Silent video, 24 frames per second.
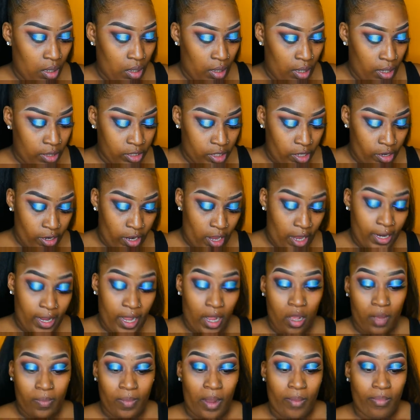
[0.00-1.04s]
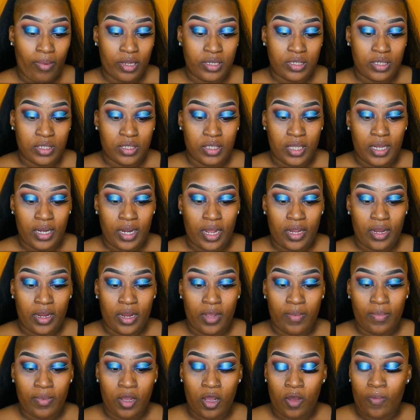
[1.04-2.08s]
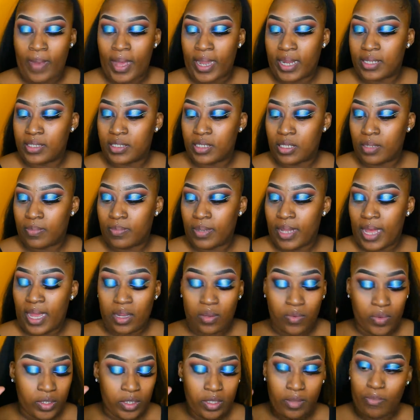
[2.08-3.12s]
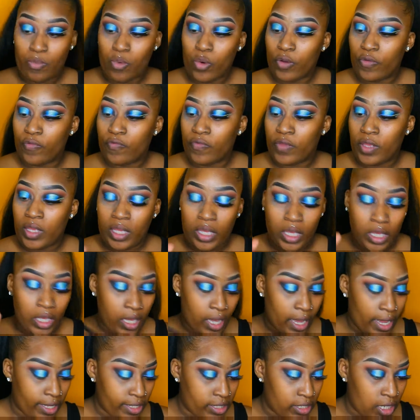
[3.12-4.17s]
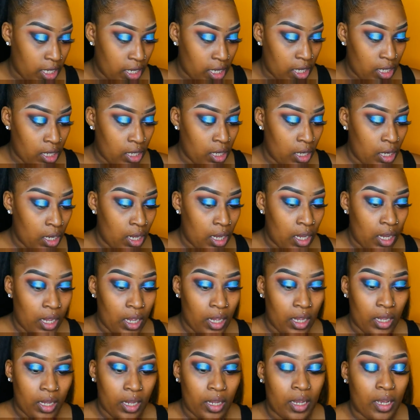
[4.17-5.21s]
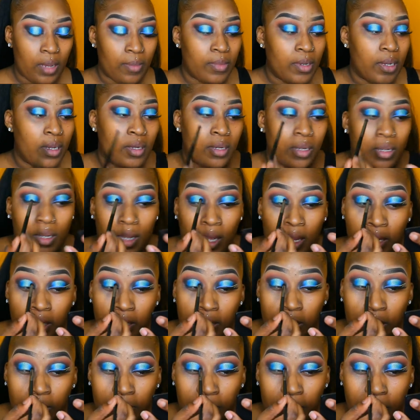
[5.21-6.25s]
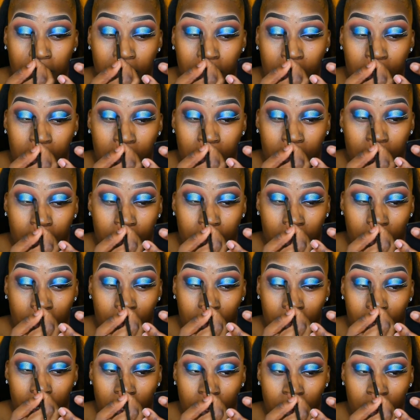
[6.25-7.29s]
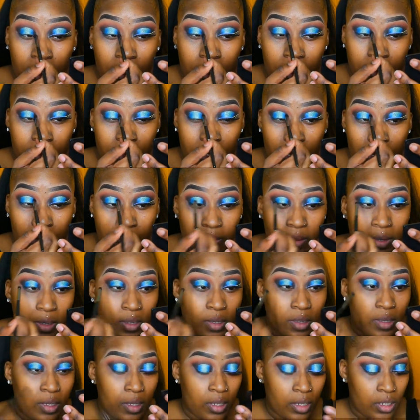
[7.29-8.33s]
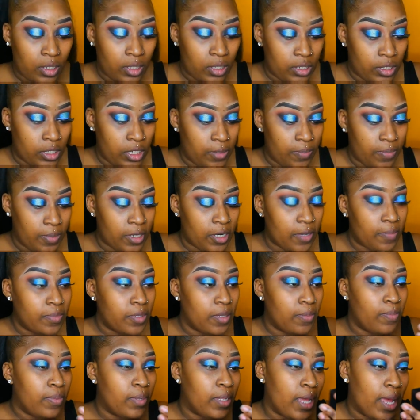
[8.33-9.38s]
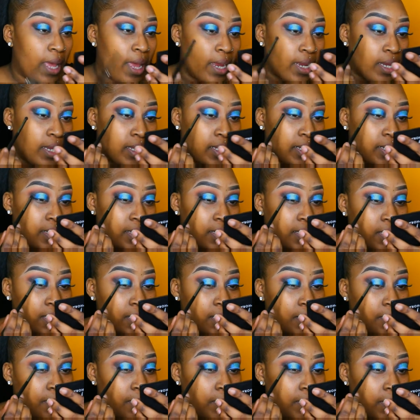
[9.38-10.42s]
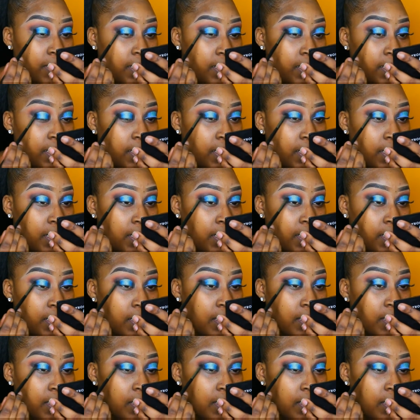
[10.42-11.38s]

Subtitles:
I'm sorry, I got all my brushes laid out here. I'm going to go back into the black with the Morphe E18, and I'm going to like deepen it up, deepen the colors up, deepen up the black, blend it in.